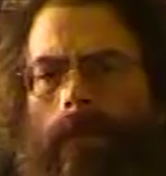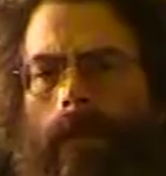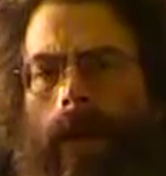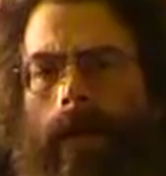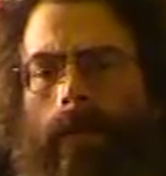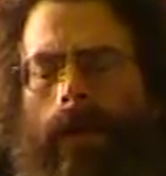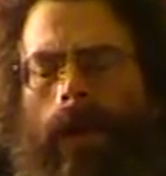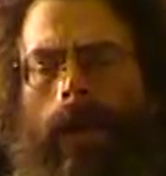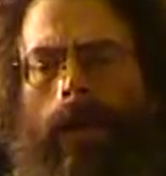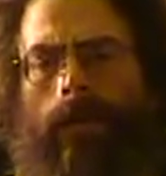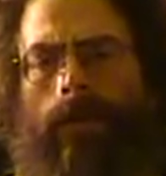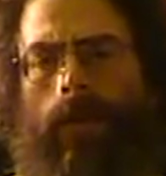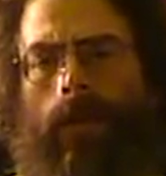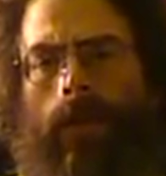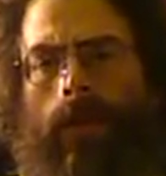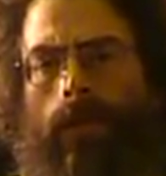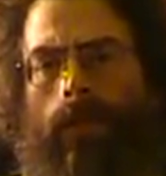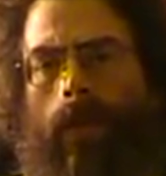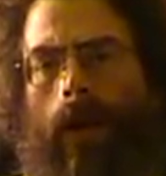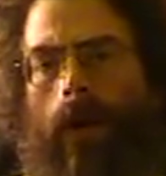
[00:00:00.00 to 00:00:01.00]
Maybe even
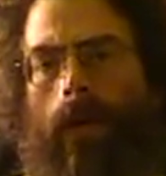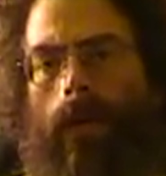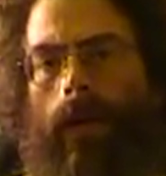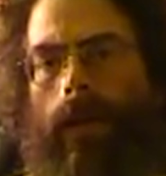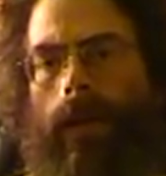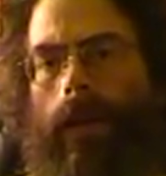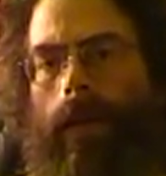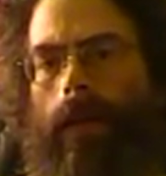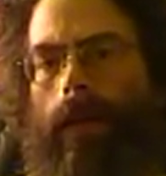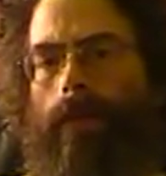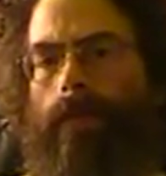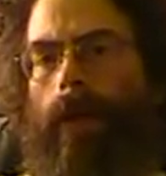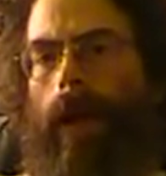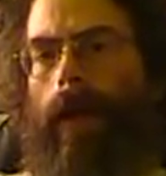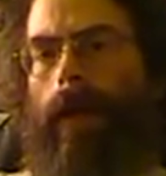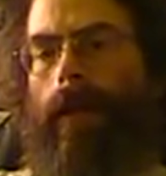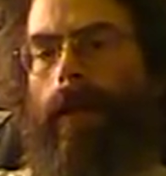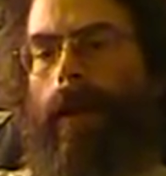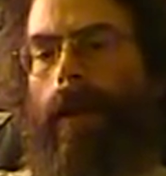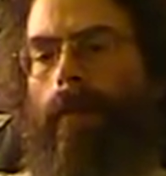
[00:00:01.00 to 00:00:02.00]
throw in the
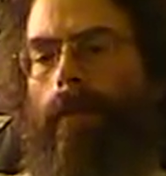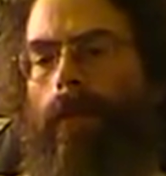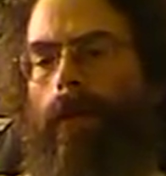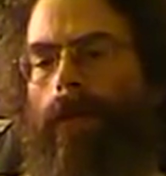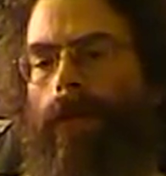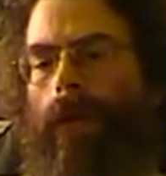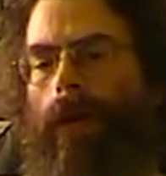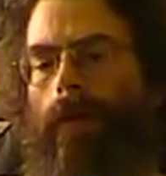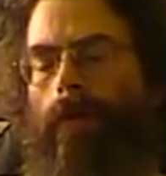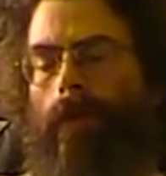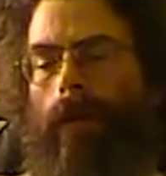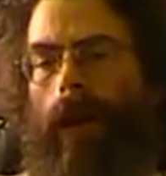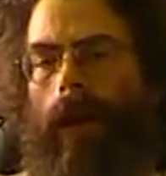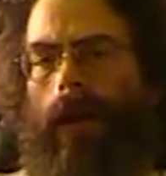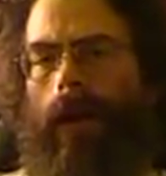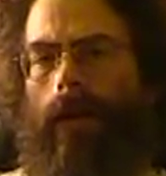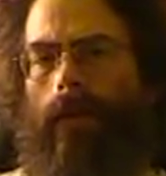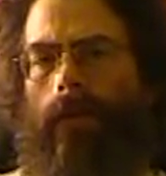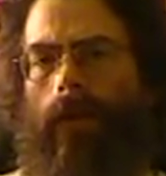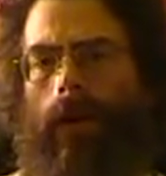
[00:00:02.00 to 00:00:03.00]
Space Gamer thing, but I
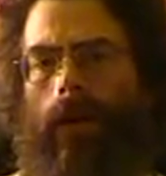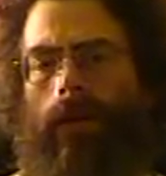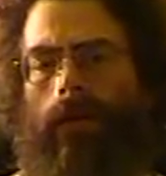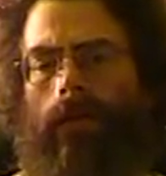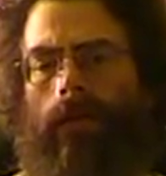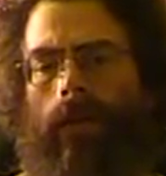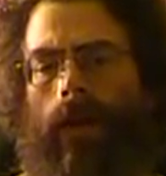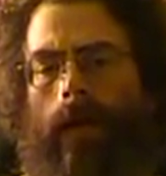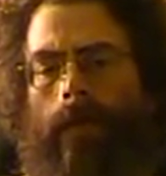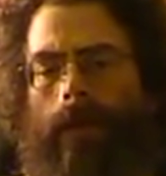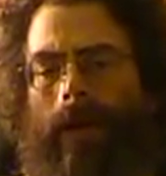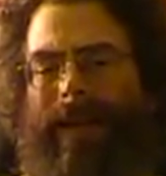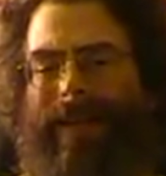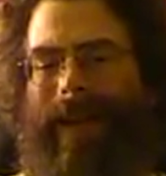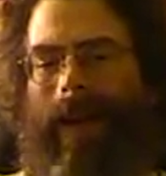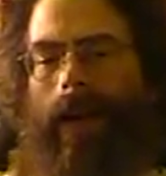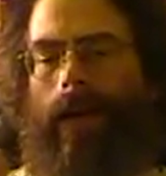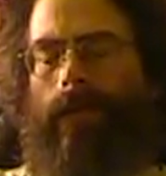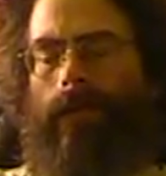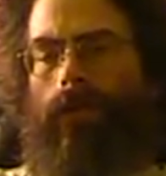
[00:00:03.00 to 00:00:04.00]
didn't want to do that because
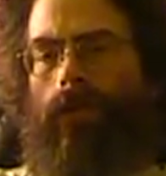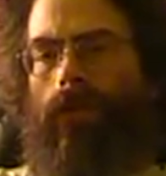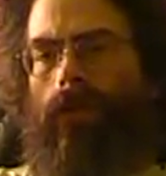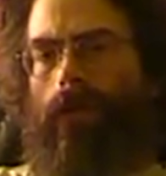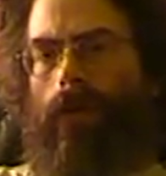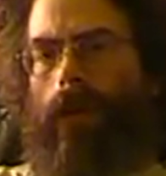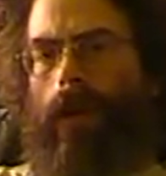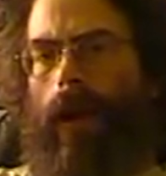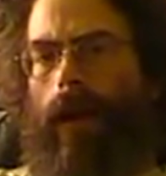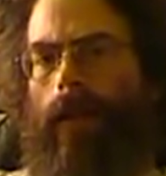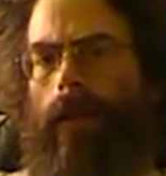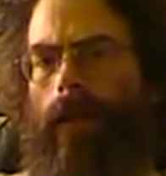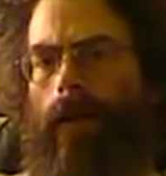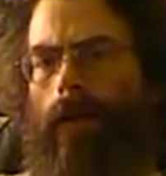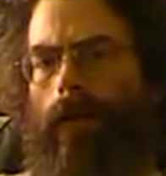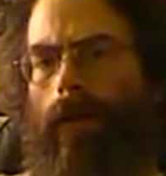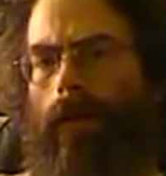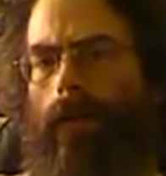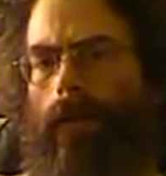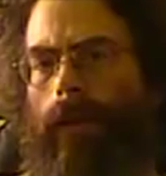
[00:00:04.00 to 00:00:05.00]
I have two sets and
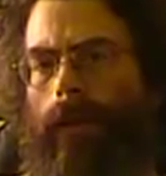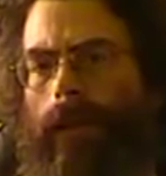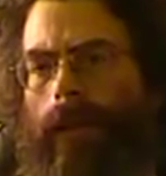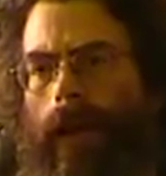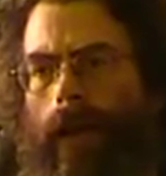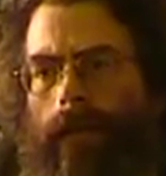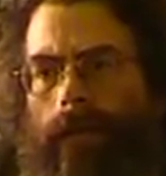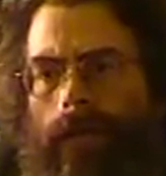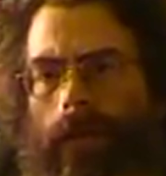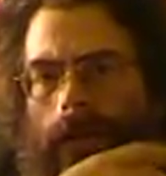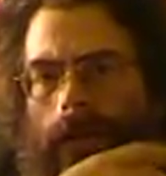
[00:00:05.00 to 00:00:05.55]
only one set of the